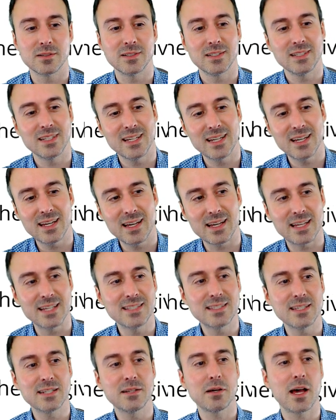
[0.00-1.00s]
yeah, is
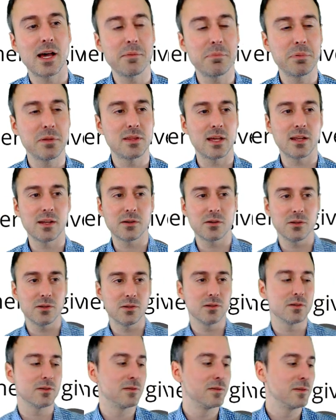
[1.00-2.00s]
it a
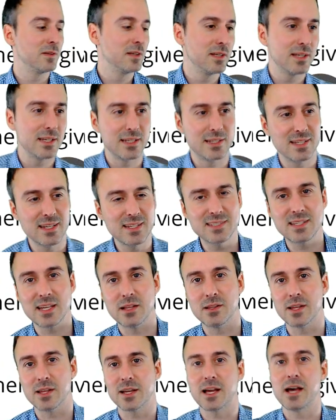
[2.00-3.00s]
hypothetical? It does
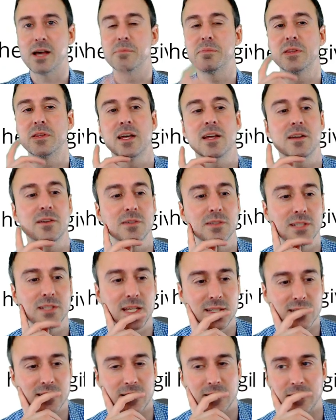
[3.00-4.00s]
sound like a hypothetical,
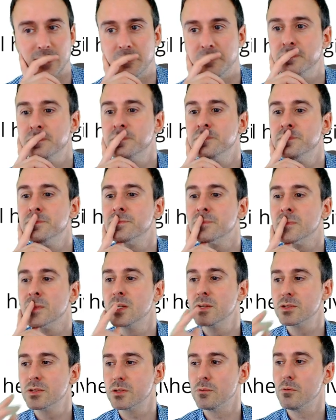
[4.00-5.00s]
doesn't it?
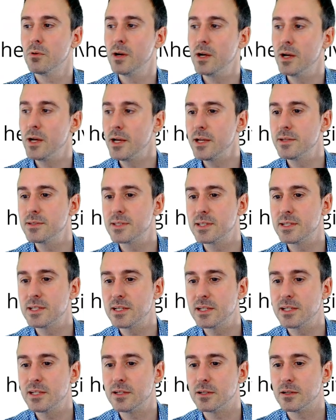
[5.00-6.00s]
So why is it
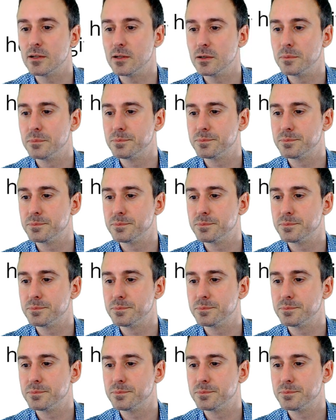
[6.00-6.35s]
here?